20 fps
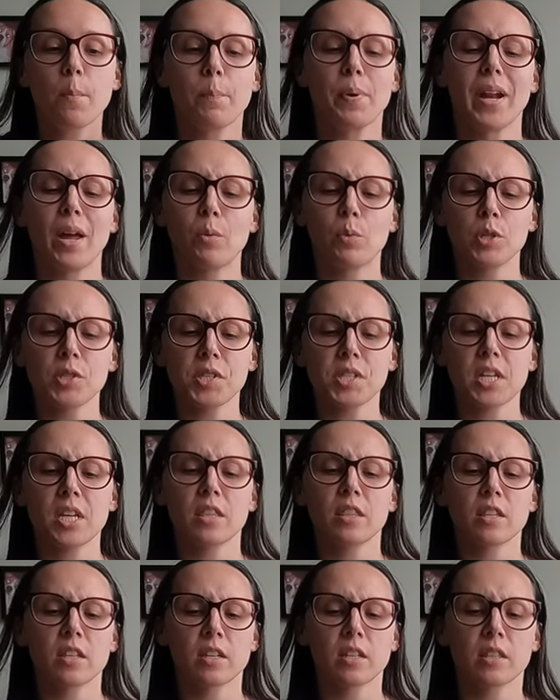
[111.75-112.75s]
But I will
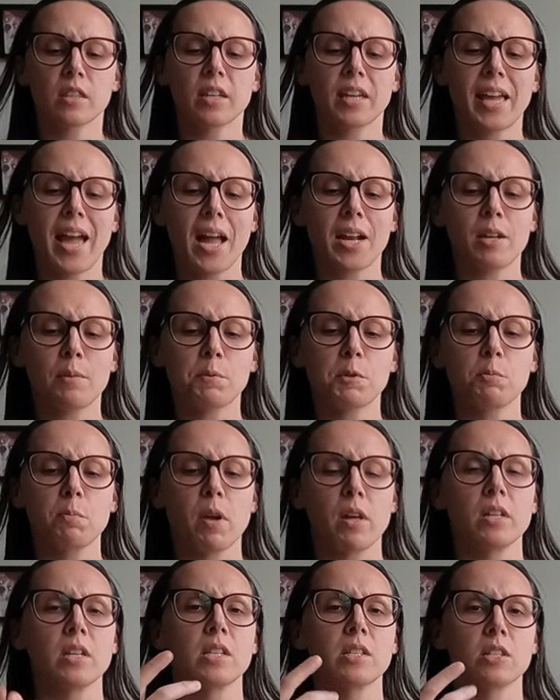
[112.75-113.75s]
say the catnip
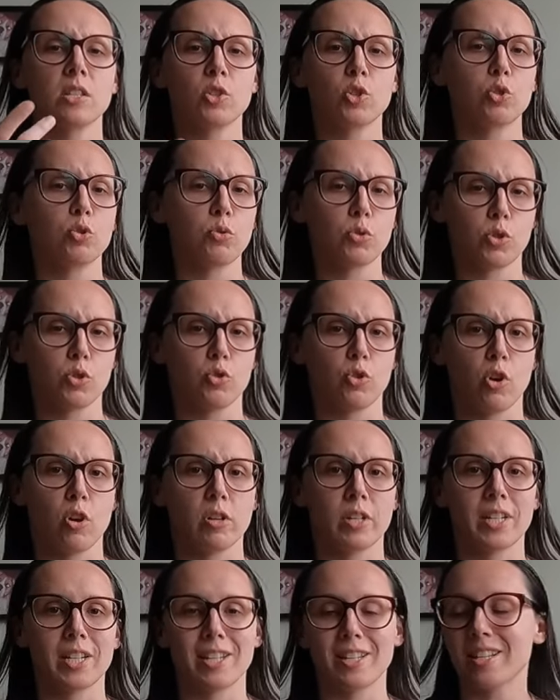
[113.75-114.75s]
smell isn't too
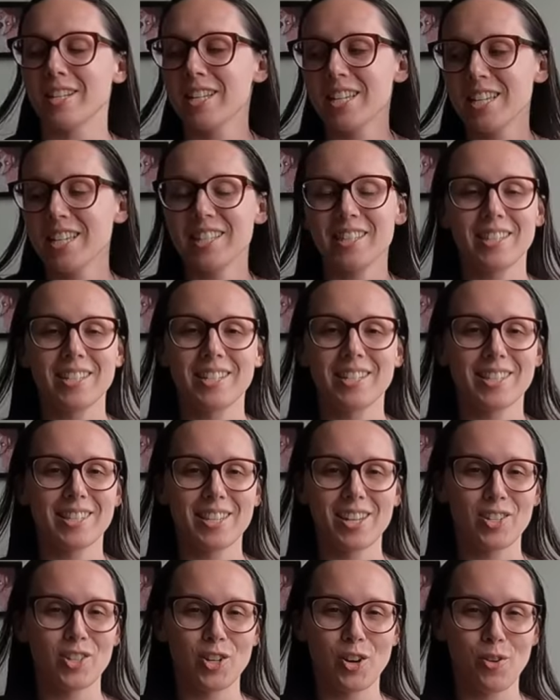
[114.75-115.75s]
strong and it didn't
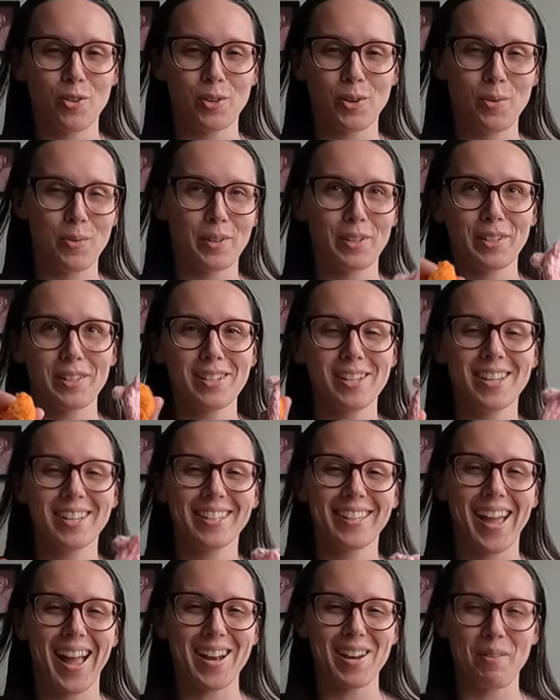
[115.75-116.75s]
send Jericho in a
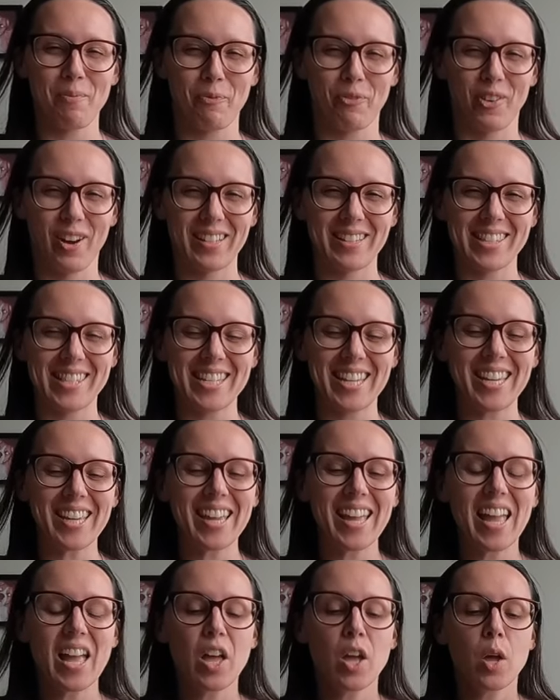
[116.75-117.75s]
catnip
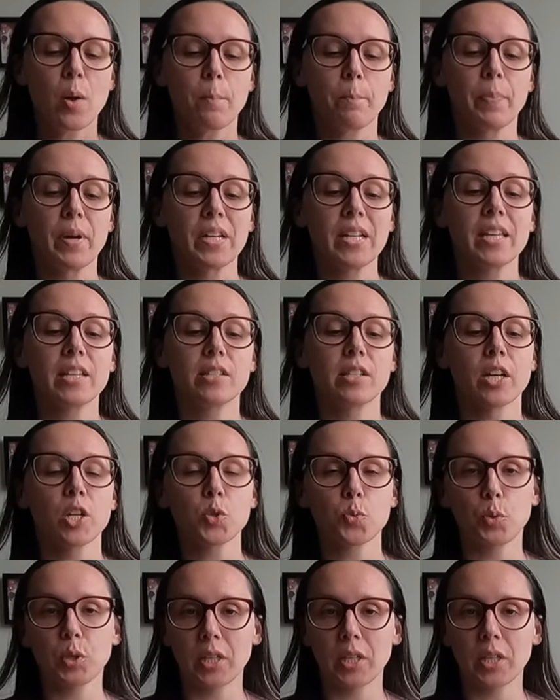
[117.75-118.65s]
frenzy, but he does